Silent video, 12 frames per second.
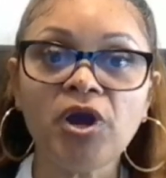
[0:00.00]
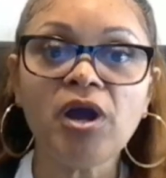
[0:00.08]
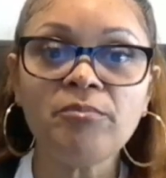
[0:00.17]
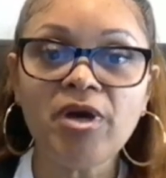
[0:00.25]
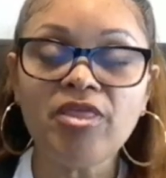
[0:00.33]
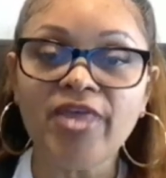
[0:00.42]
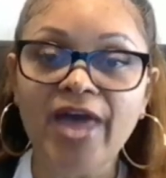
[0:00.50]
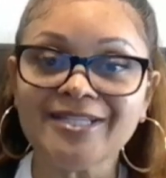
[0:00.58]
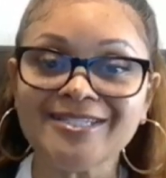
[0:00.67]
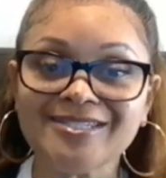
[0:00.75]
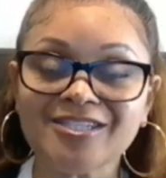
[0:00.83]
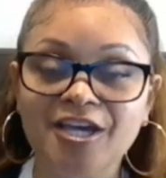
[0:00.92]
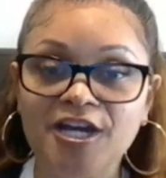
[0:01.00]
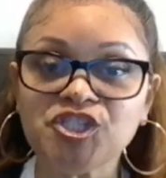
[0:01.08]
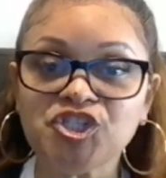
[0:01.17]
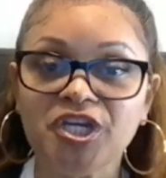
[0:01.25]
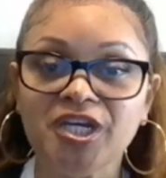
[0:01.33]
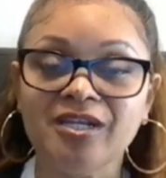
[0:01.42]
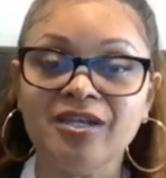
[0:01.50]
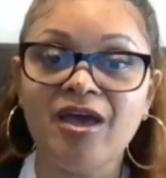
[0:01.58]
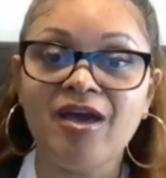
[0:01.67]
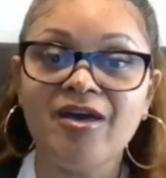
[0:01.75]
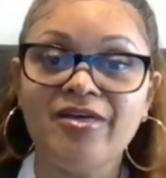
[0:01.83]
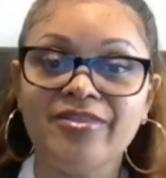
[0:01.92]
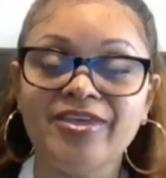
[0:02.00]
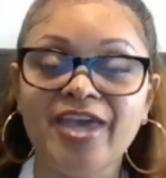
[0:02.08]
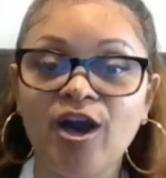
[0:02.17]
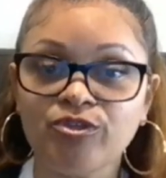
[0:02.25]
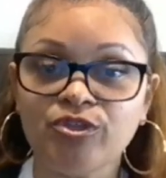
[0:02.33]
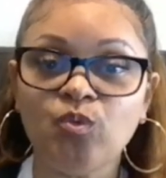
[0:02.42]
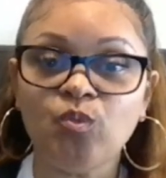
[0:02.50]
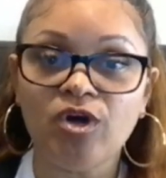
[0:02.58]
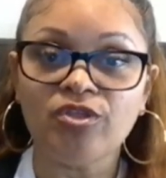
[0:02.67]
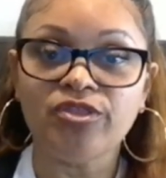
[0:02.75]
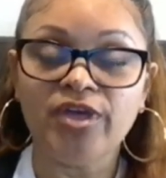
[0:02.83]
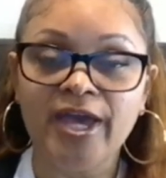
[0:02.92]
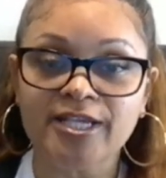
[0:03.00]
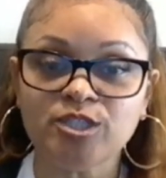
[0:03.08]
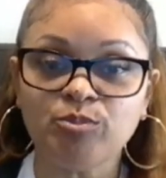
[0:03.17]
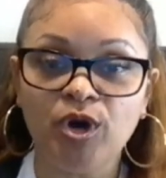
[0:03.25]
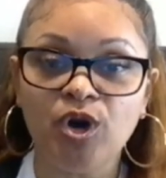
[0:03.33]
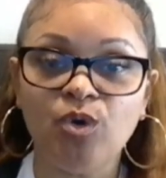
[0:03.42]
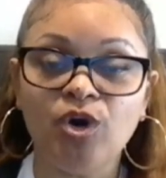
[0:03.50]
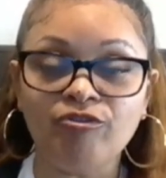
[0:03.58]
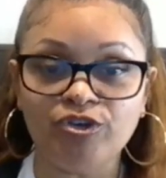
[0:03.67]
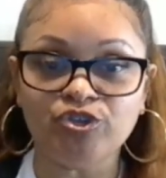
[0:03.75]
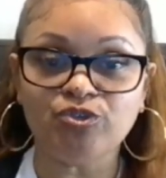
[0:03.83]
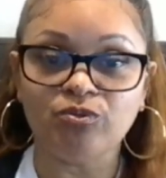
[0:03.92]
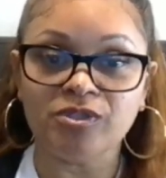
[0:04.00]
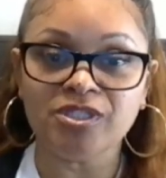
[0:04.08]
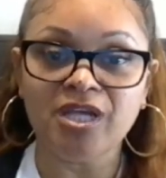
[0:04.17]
from that discussion, the Health and Wealth Expo, a